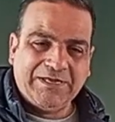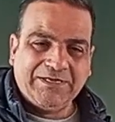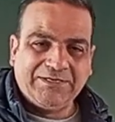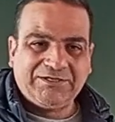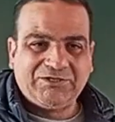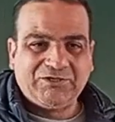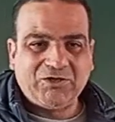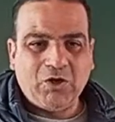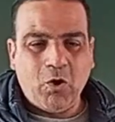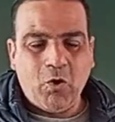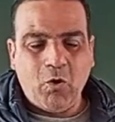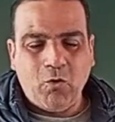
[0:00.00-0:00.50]

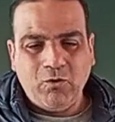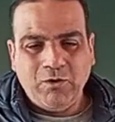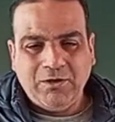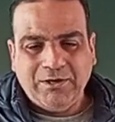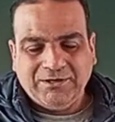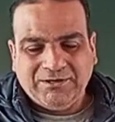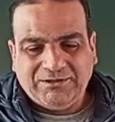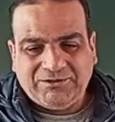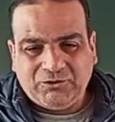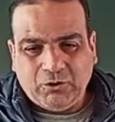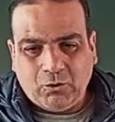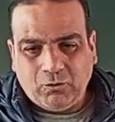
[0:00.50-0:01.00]
So
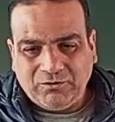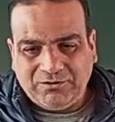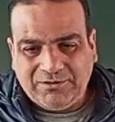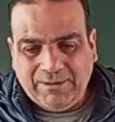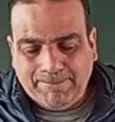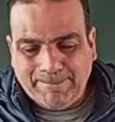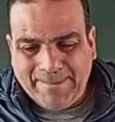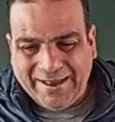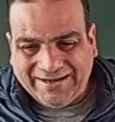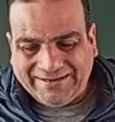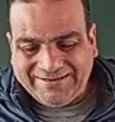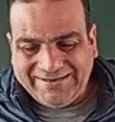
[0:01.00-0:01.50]
the
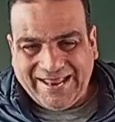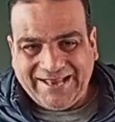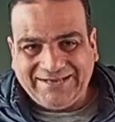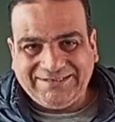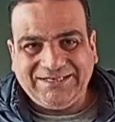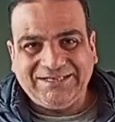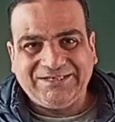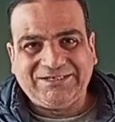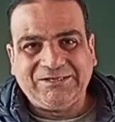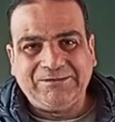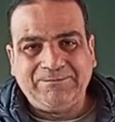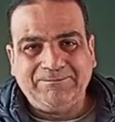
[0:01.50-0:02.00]

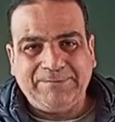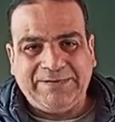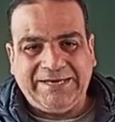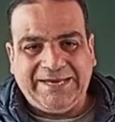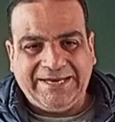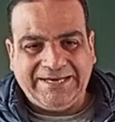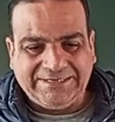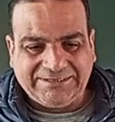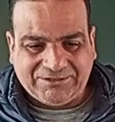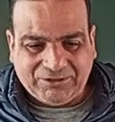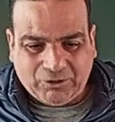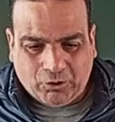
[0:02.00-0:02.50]
magnetism
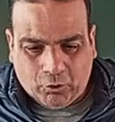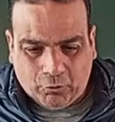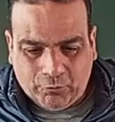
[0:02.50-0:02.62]
is